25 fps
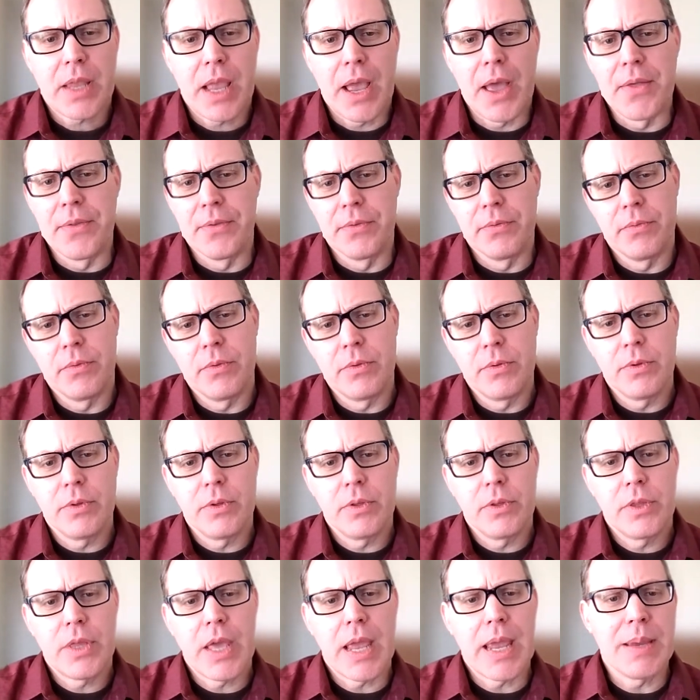And
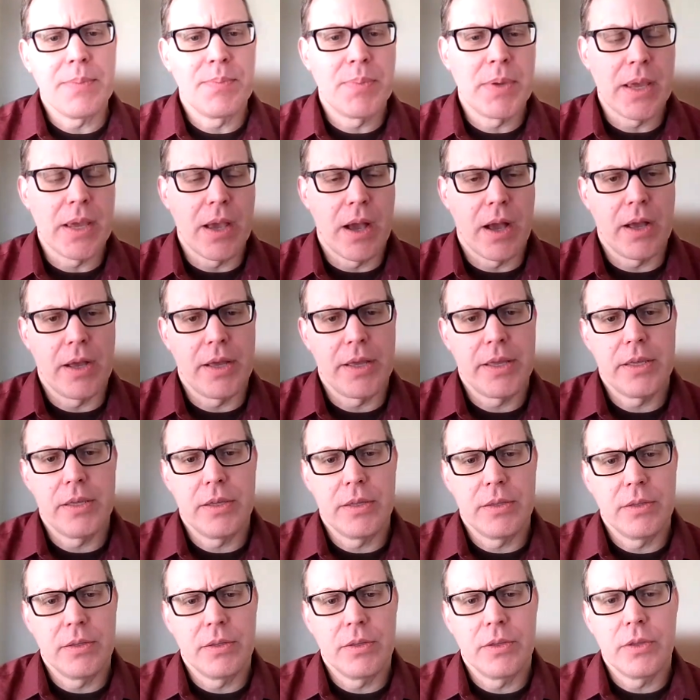the
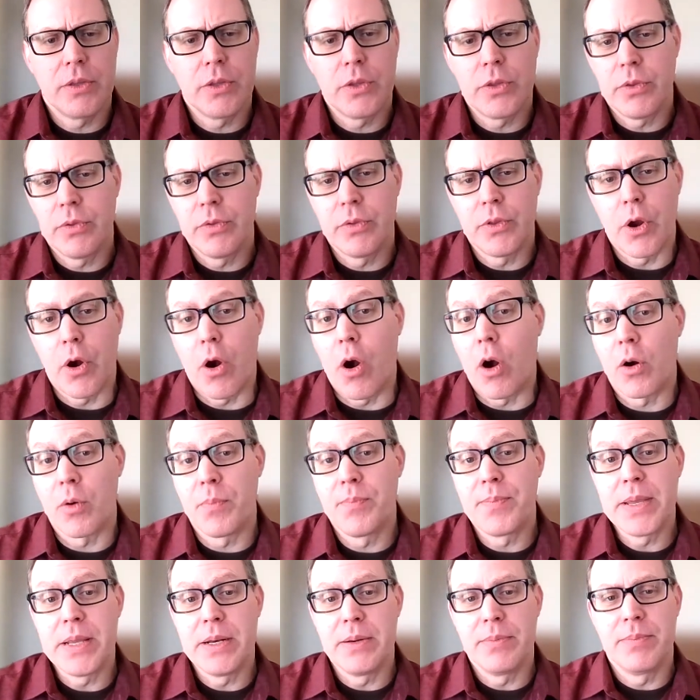API, there are
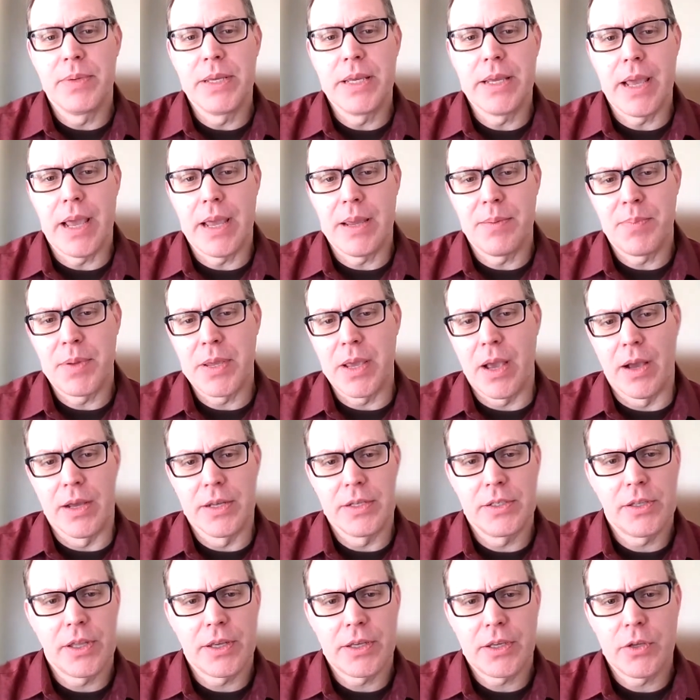B2B
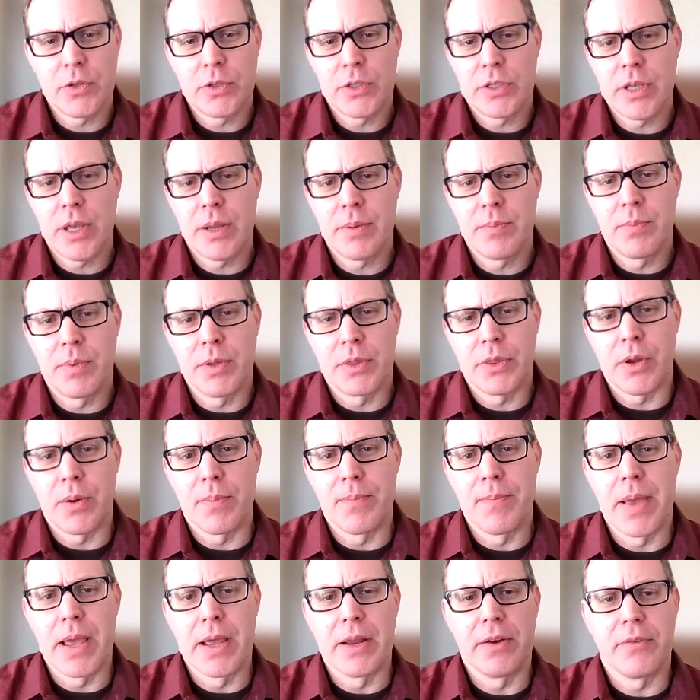APIs, like you said, but they're
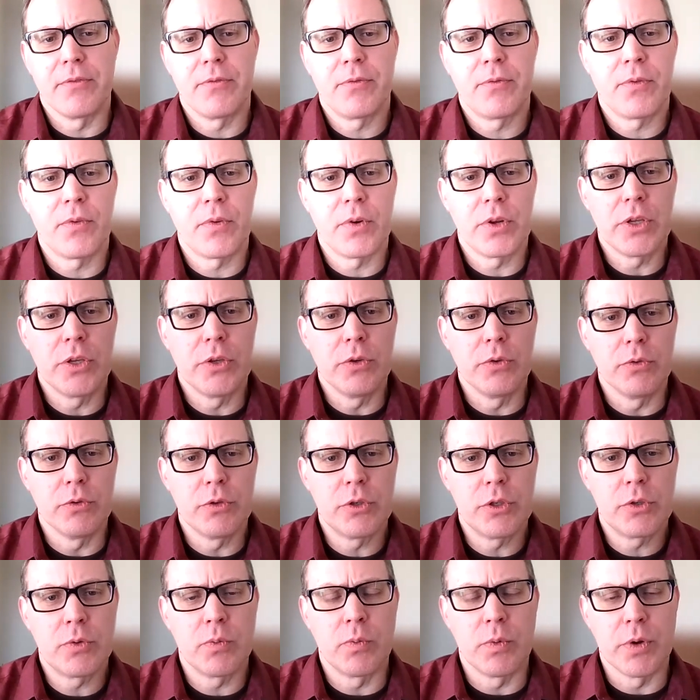meant for
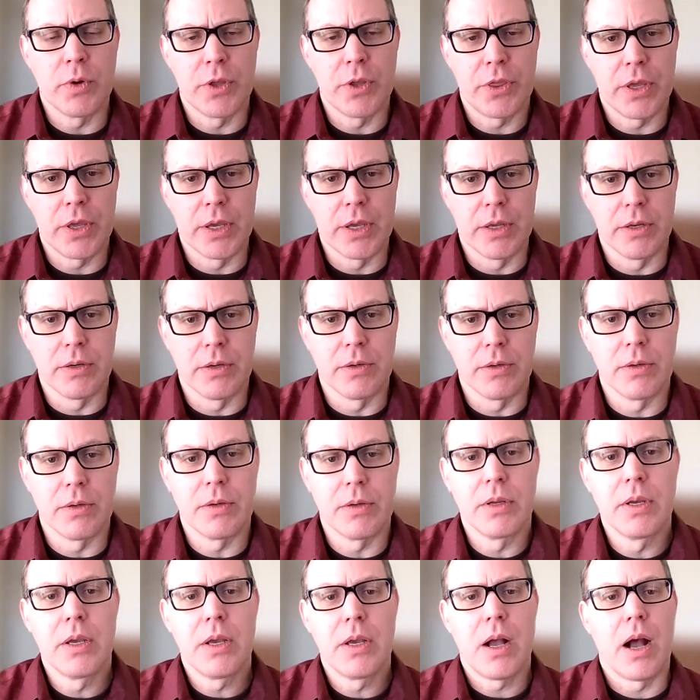use
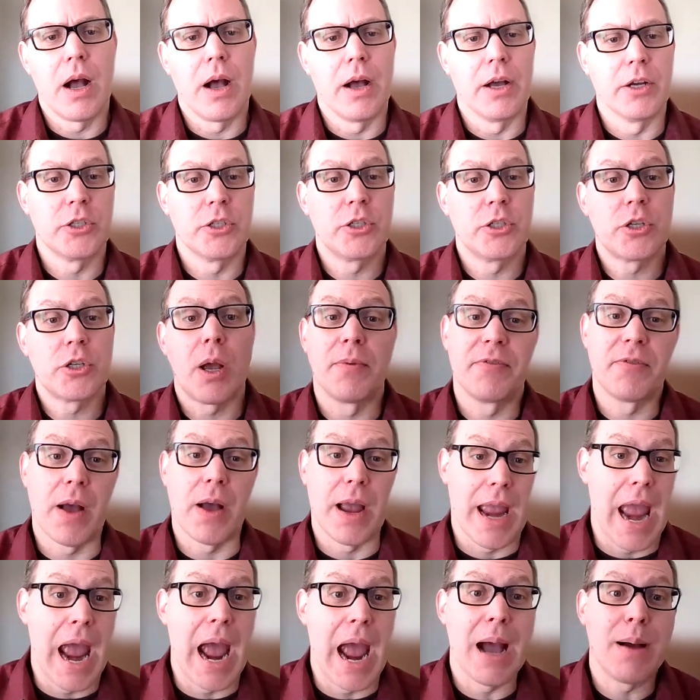within
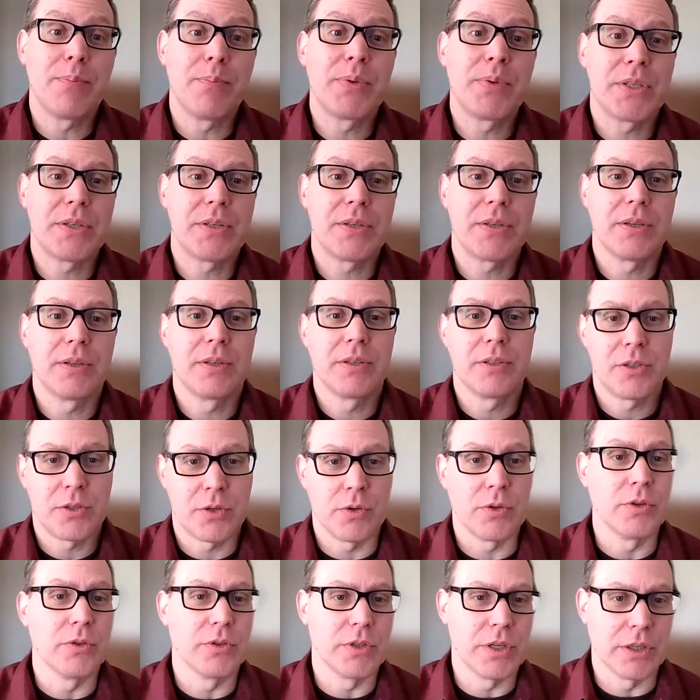Shopify apps.
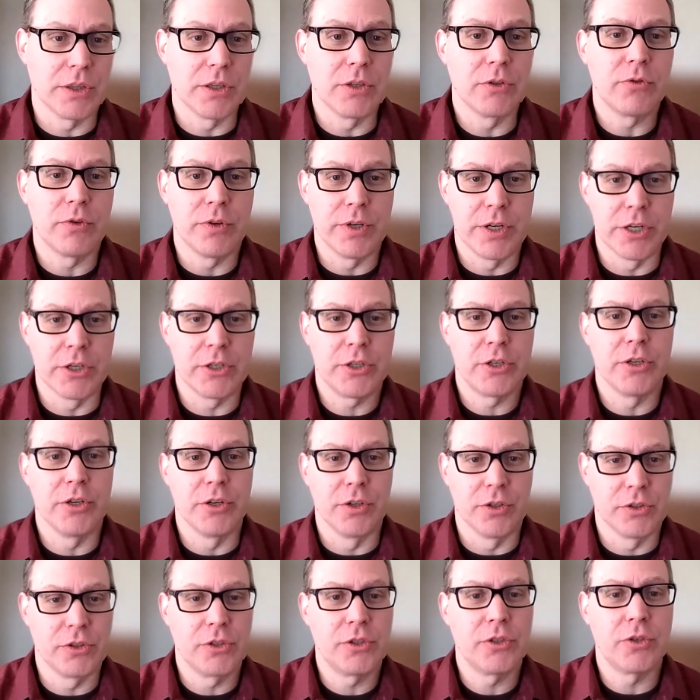So using the
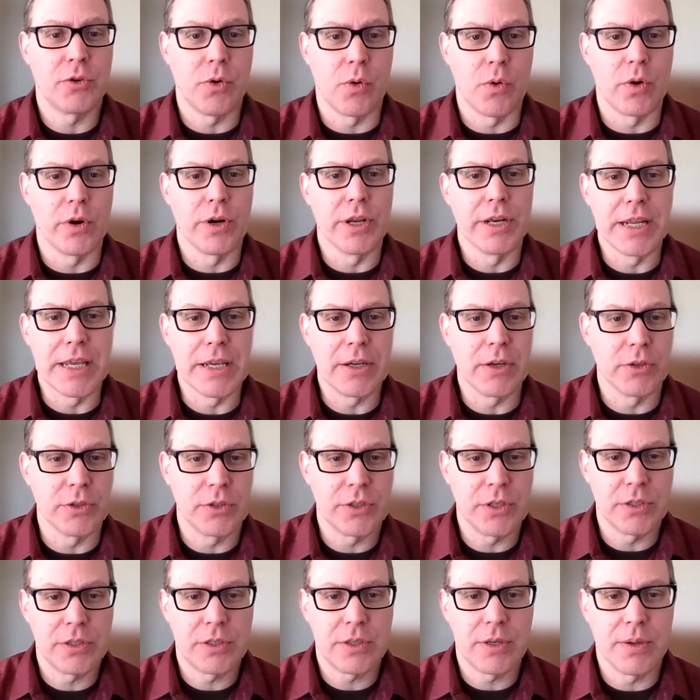traditional store and
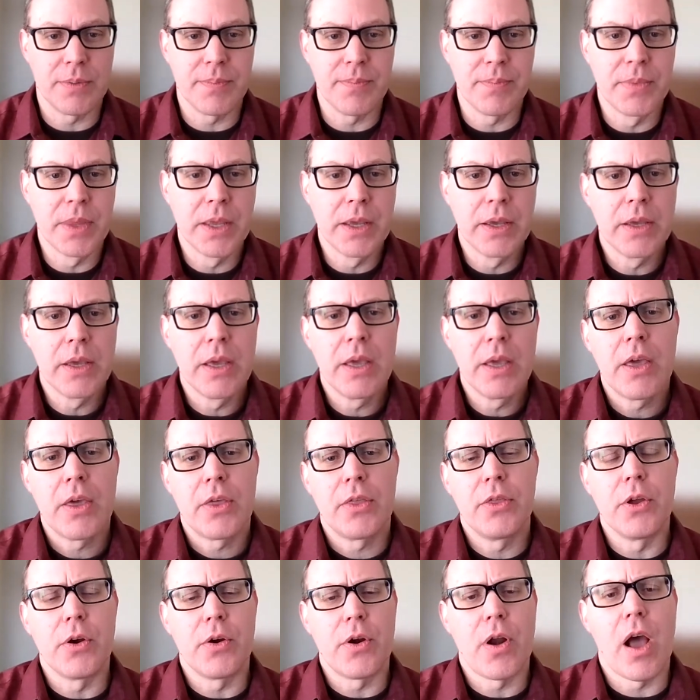ecosystem,
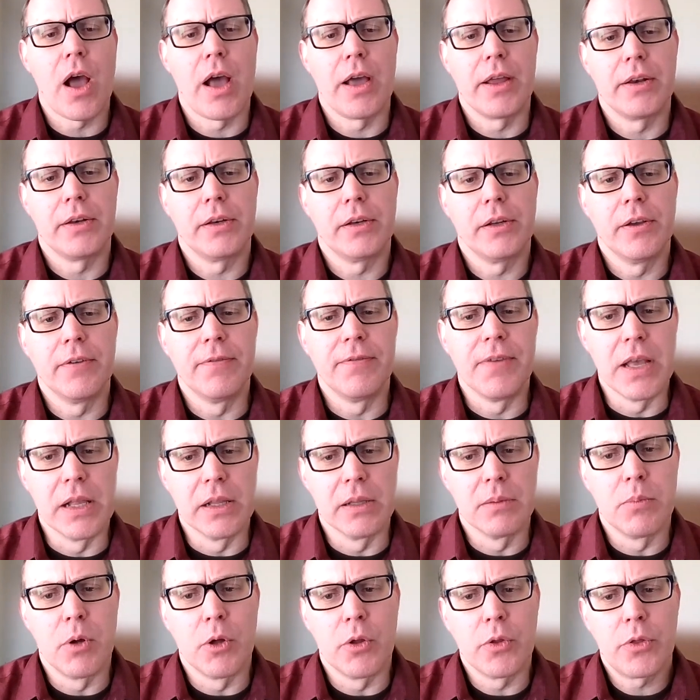they're not
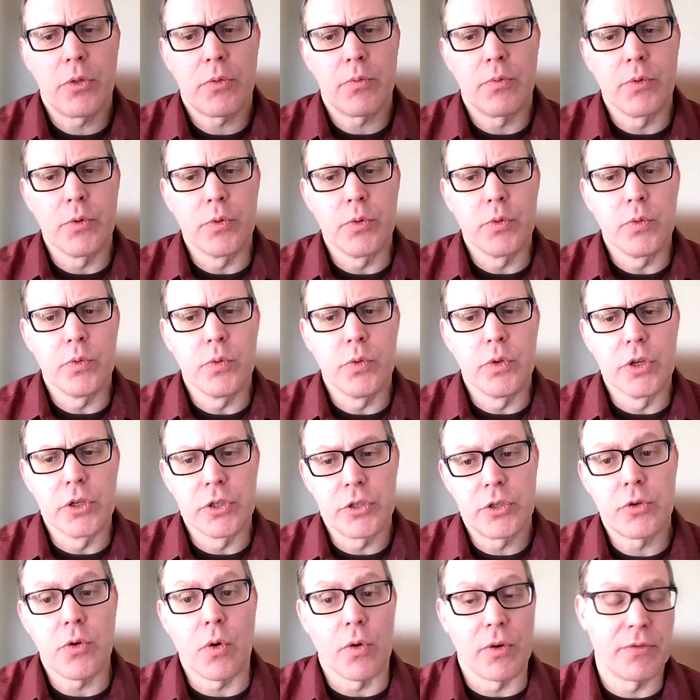available through the
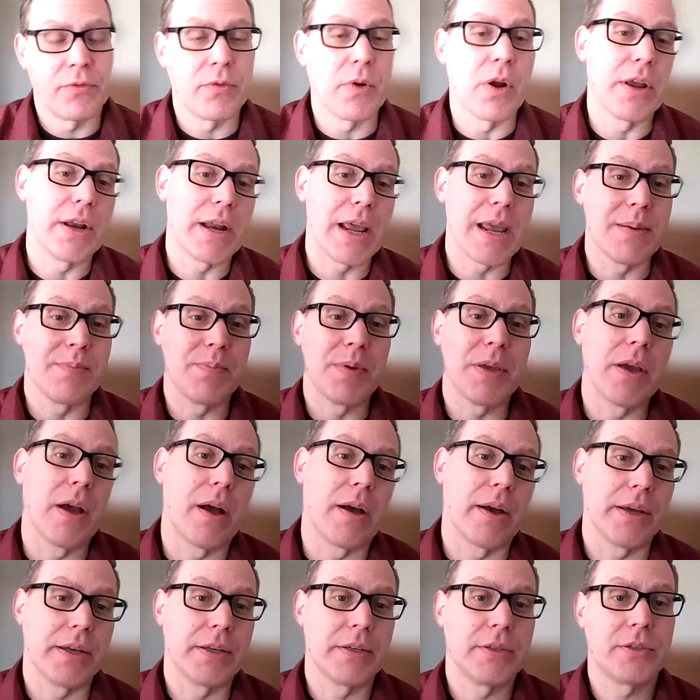storefront
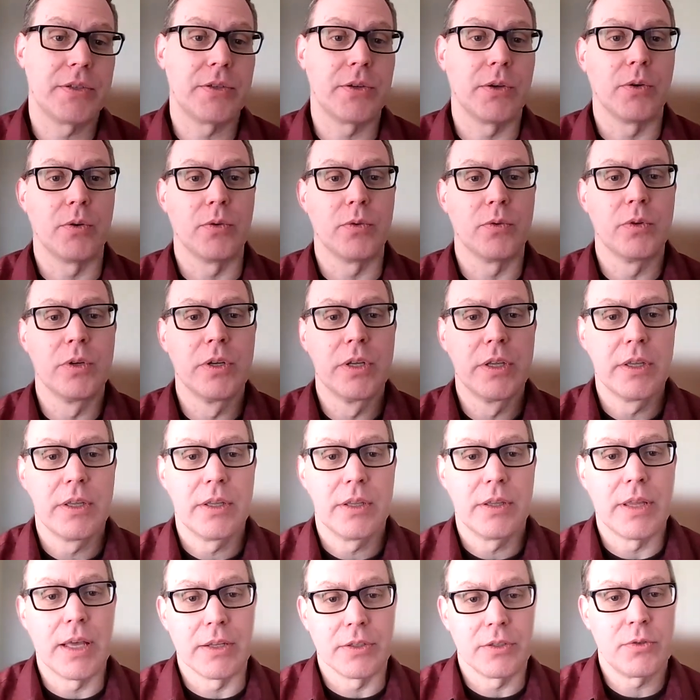API. So
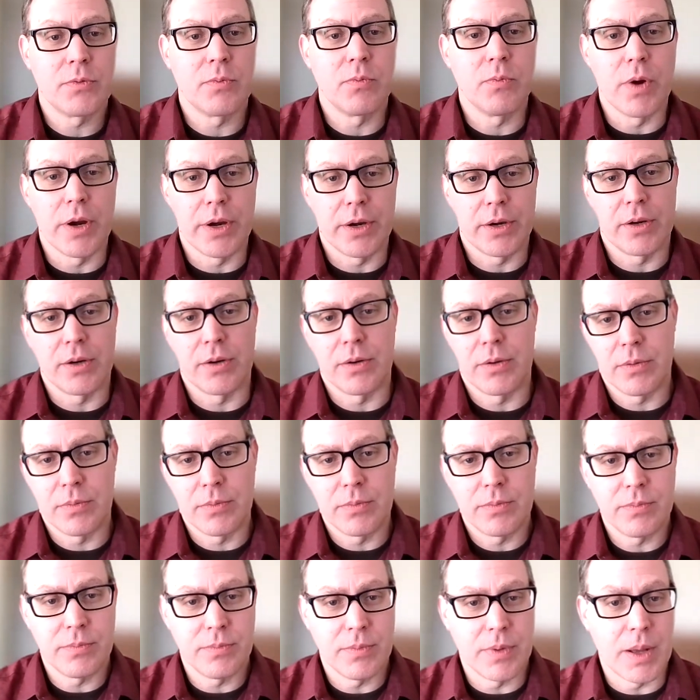that's where
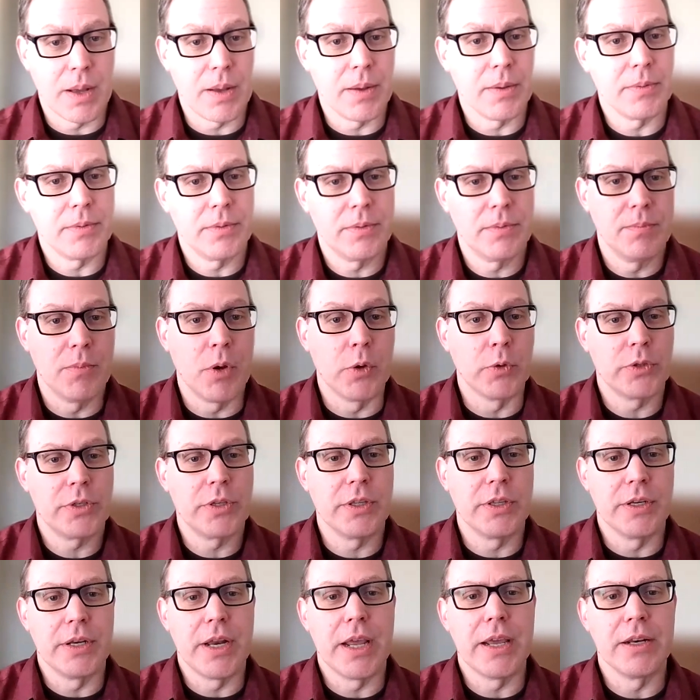
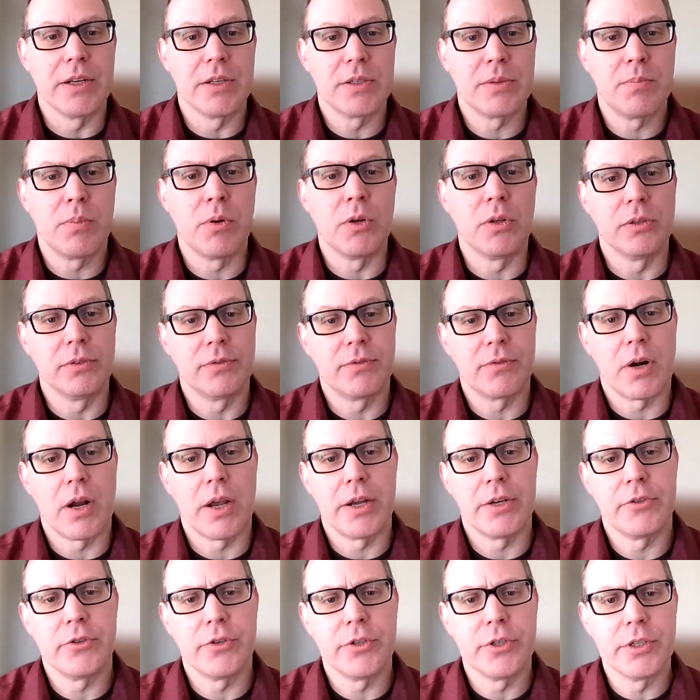most of the data is pulled for
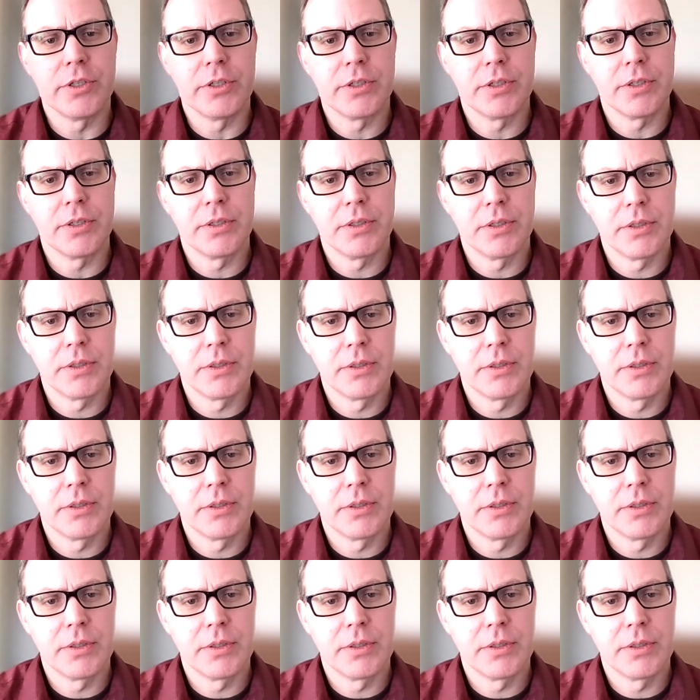hydrogen.